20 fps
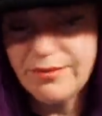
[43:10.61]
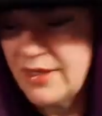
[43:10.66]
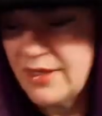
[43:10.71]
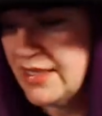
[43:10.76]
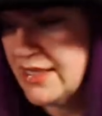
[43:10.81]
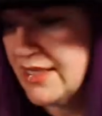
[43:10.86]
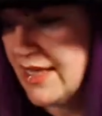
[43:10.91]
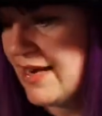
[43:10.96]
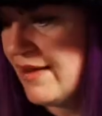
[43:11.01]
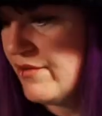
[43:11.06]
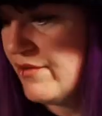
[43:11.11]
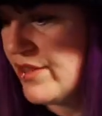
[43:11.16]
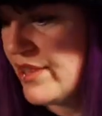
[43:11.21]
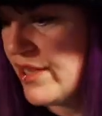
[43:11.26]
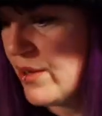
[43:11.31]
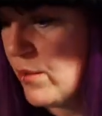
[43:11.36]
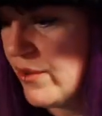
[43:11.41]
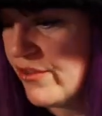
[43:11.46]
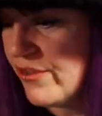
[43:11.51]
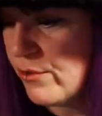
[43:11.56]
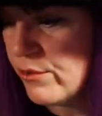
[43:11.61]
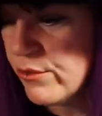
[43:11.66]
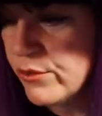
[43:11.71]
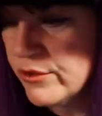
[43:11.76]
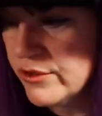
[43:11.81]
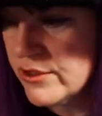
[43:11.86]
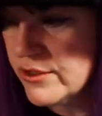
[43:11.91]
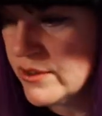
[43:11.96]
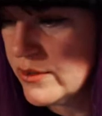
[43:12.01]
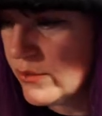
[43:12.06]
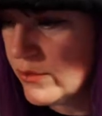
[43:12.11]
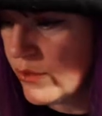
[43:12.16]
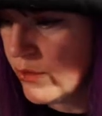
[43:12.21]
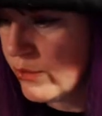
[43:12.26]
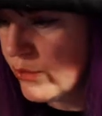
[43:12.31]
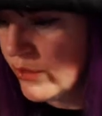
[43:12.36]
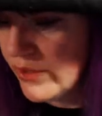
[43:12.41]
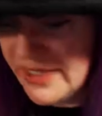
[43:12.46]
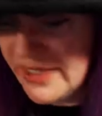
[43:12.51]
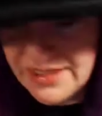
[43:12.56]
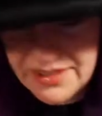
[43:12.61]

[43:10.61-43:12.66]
It's got everything, what the rulings